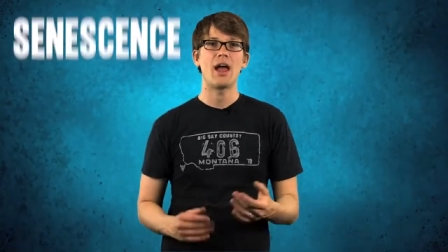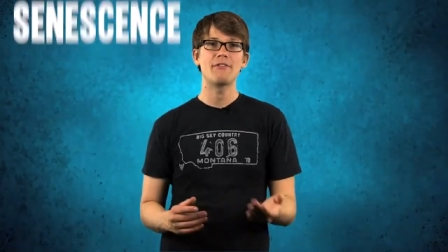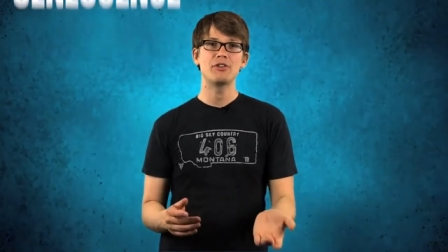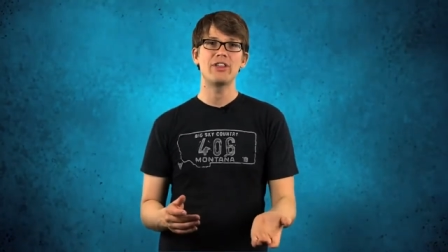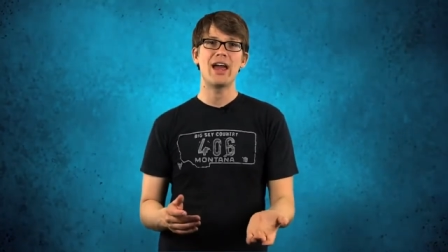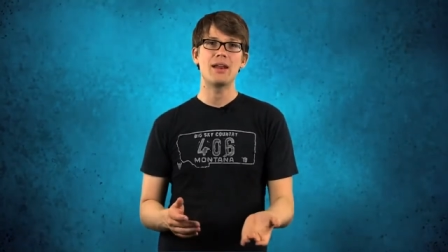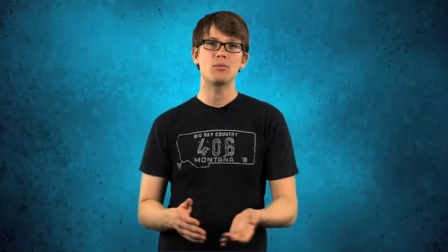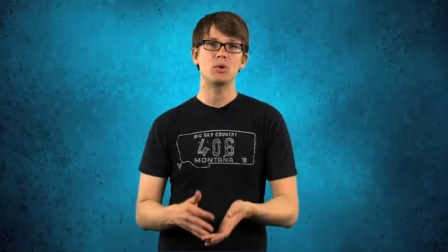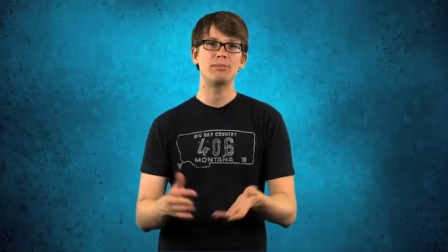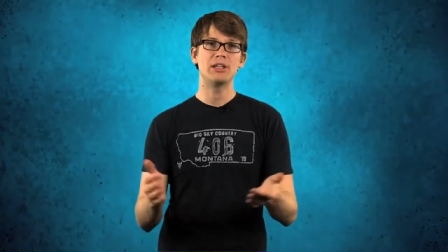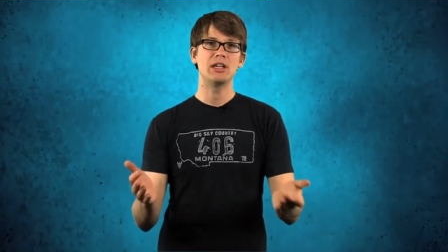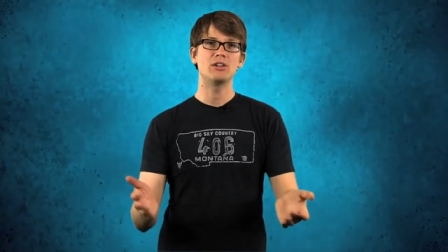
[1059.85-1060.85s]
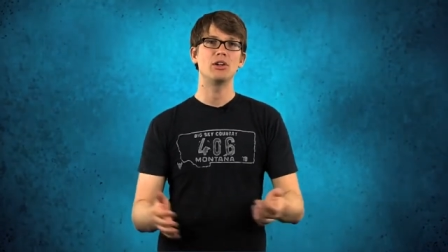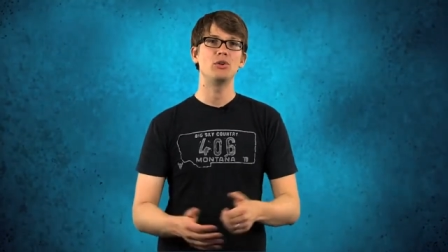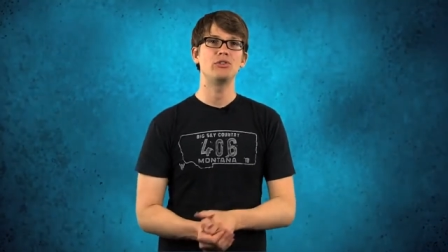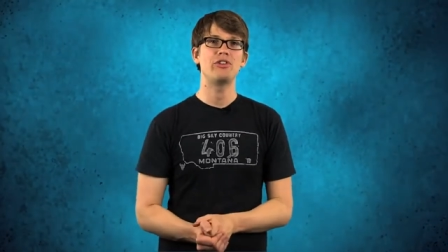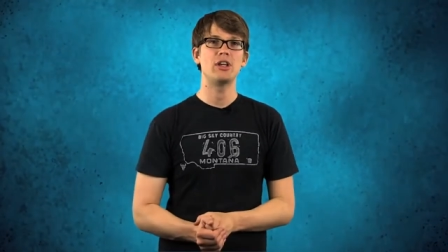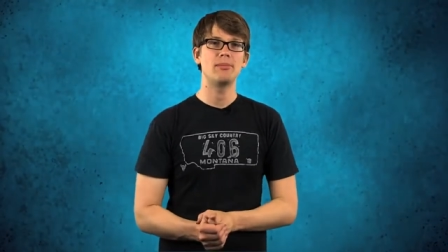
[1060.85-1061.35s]
After that, we begin to
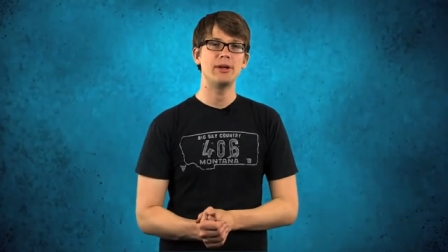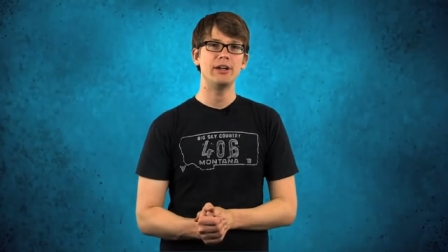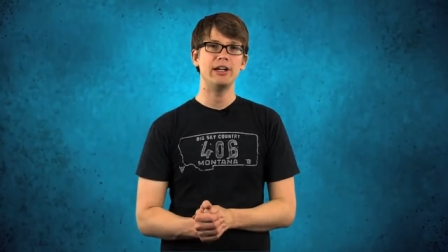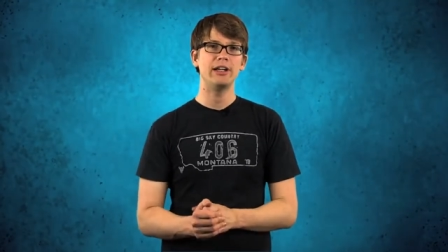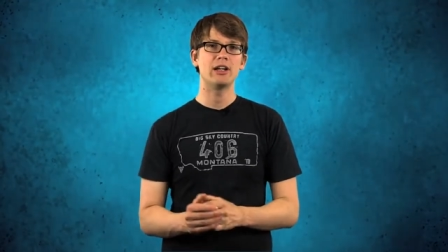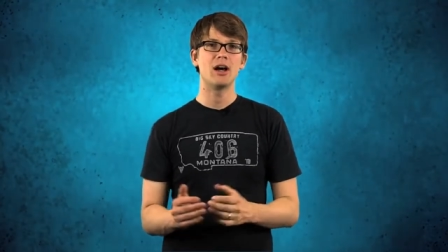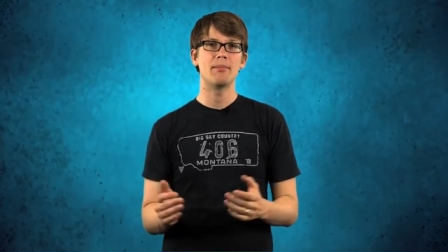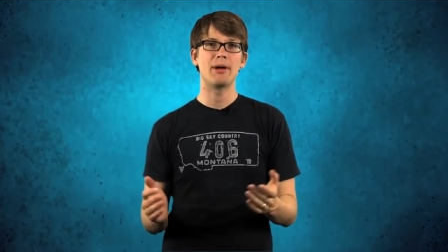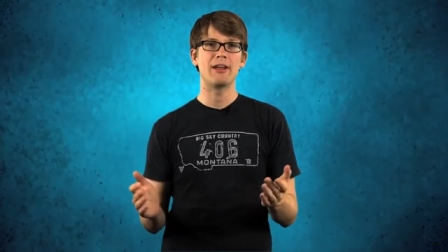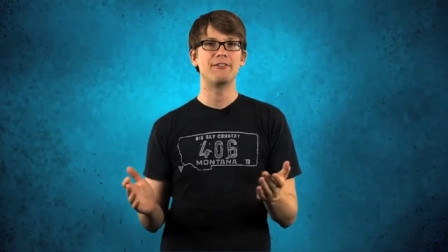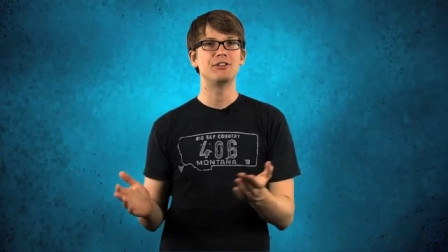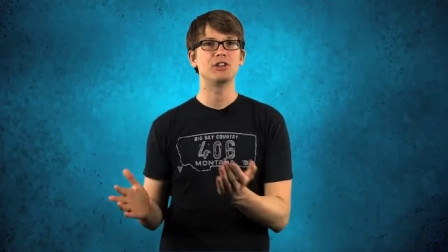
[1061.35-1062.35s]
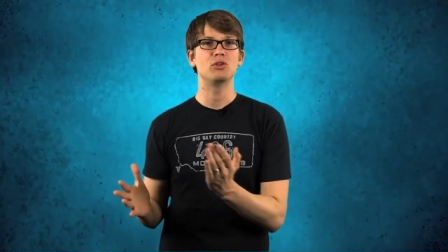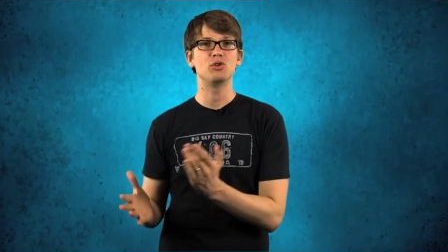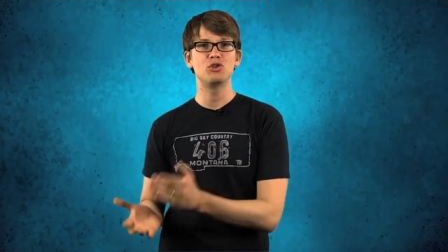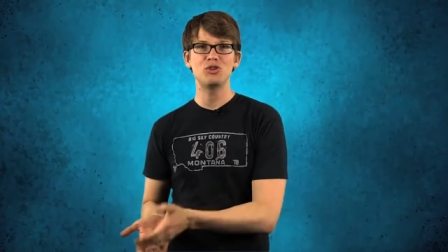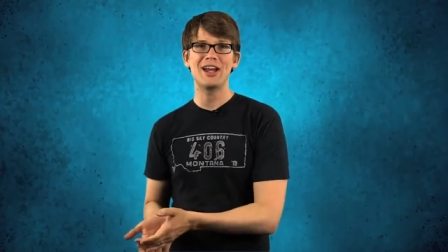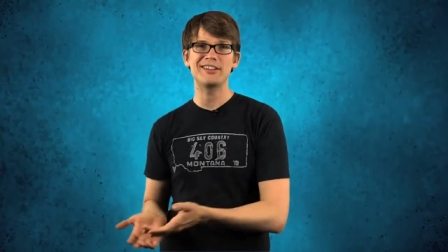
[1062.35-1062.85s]
lose the ability to combat physical
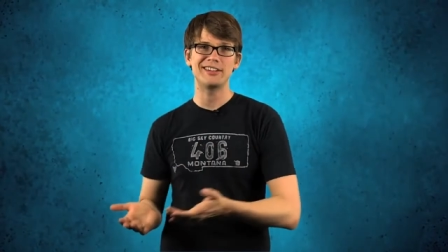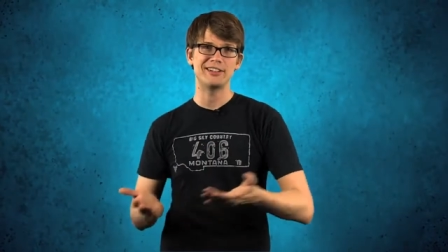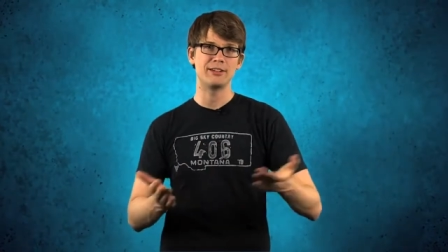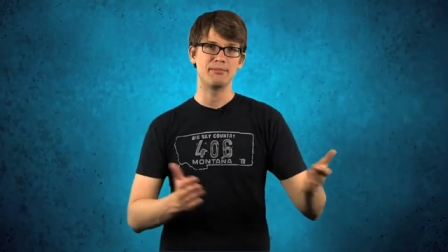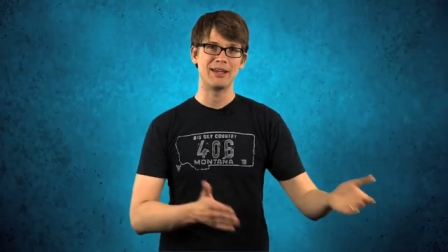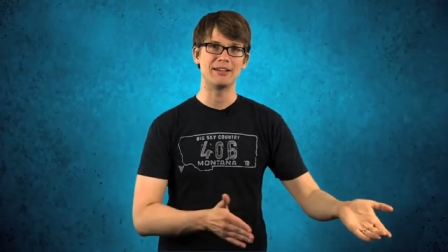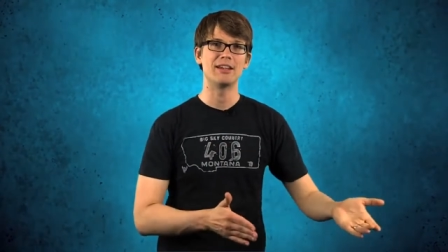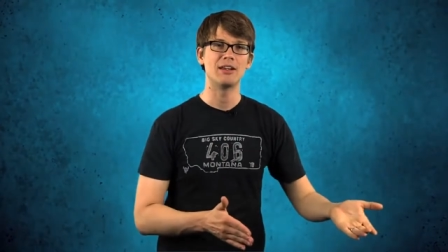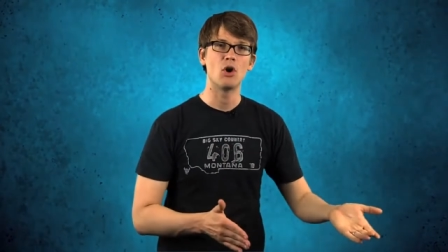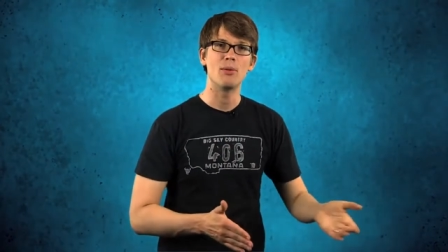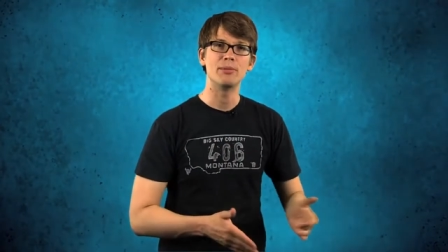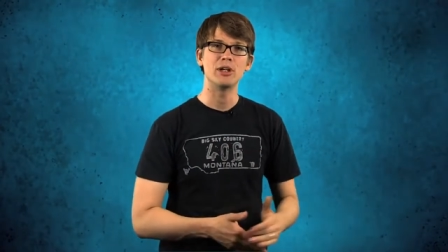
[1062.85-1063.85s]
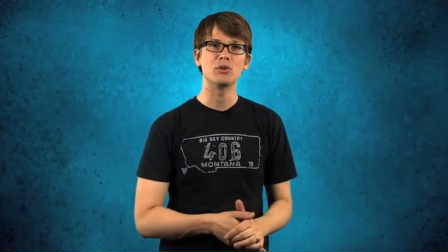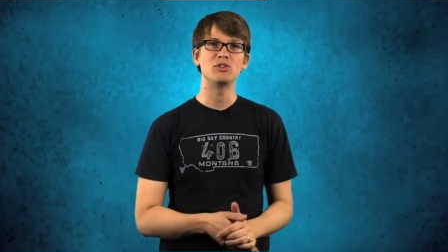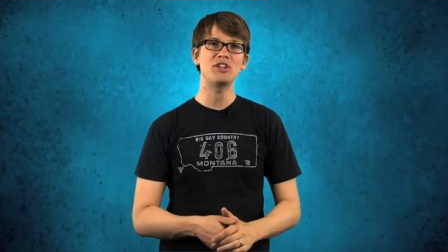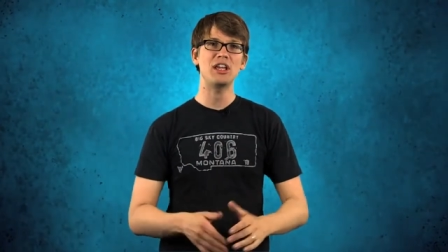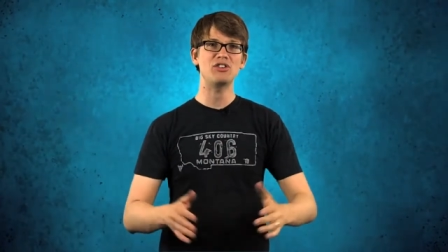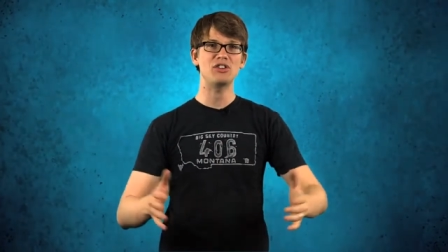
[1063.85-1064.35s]
stress and to maintain
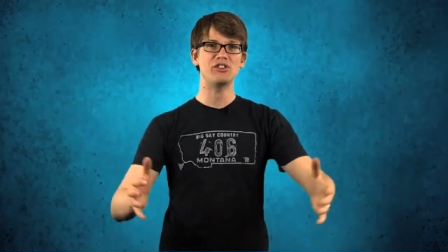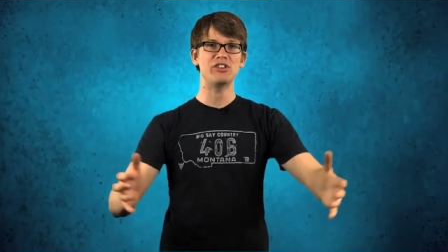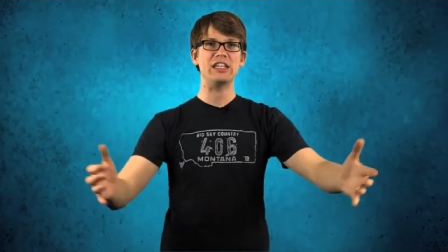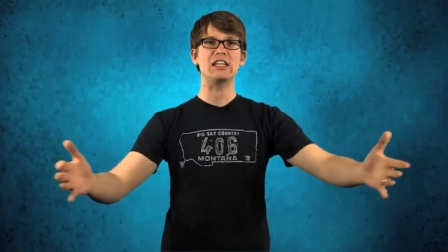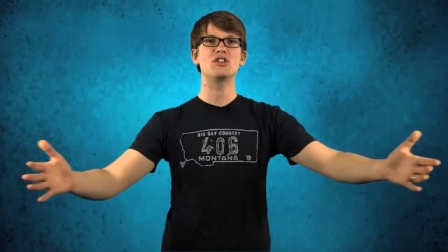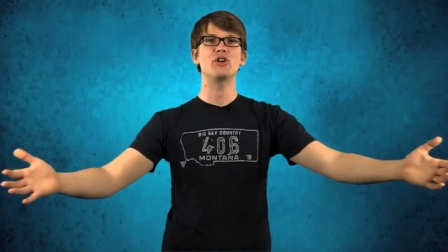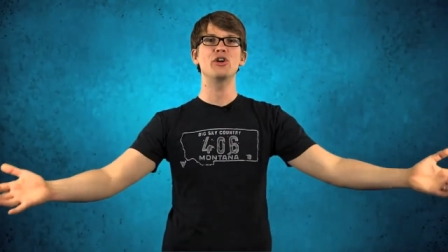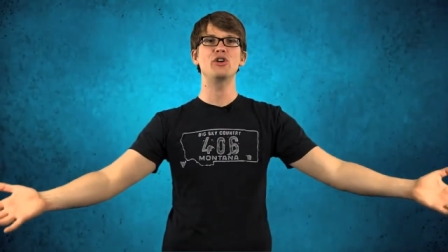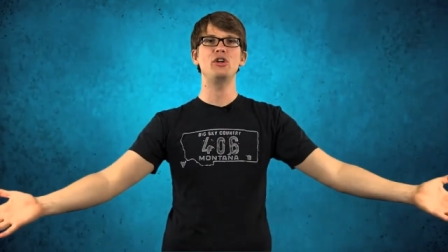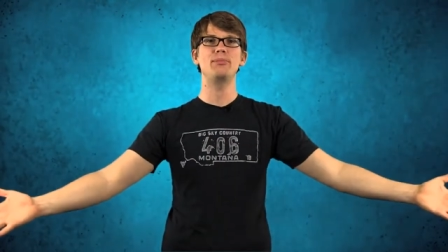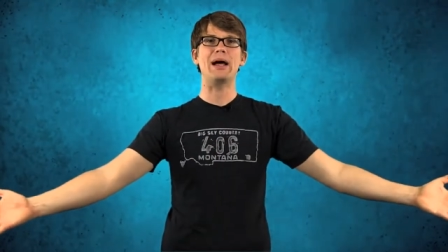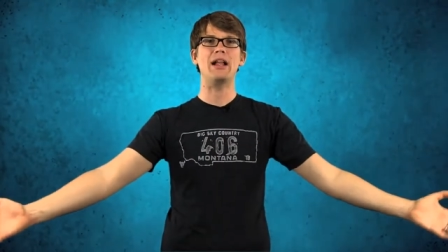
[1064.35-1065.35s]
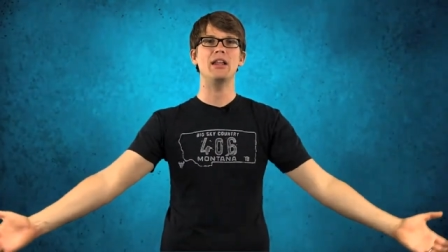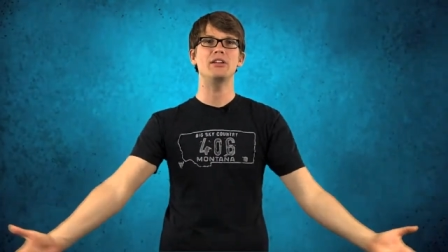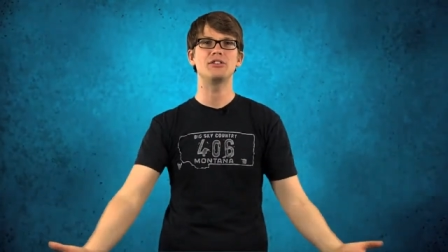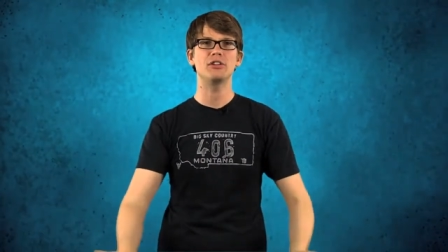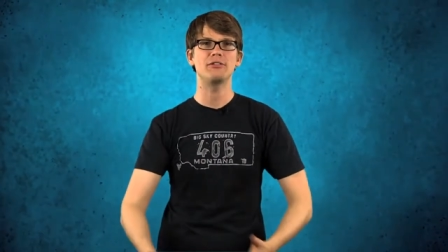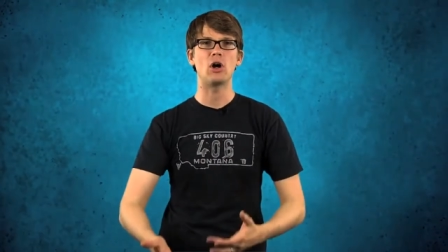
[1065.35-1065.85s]
homeostasis, the internal
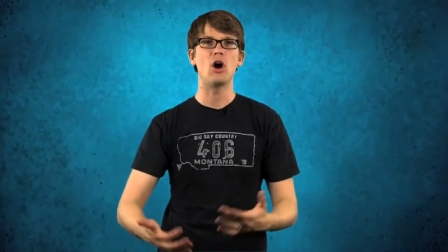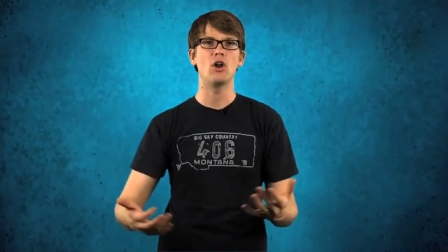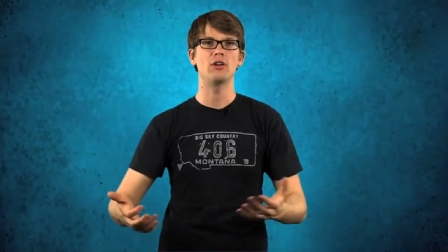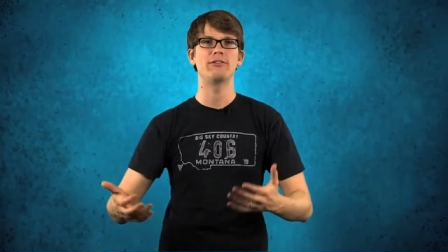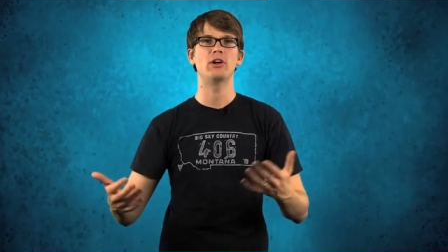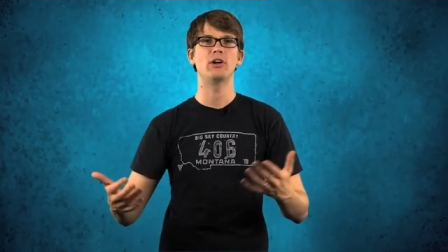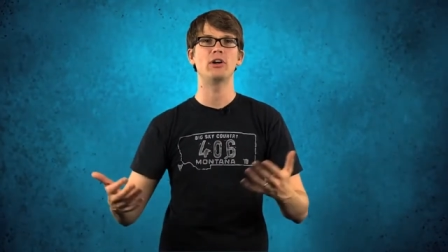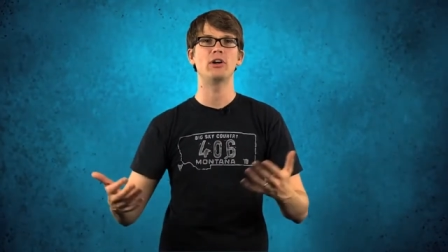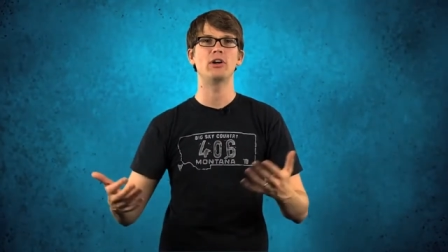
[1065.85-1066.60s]
balance of all of our death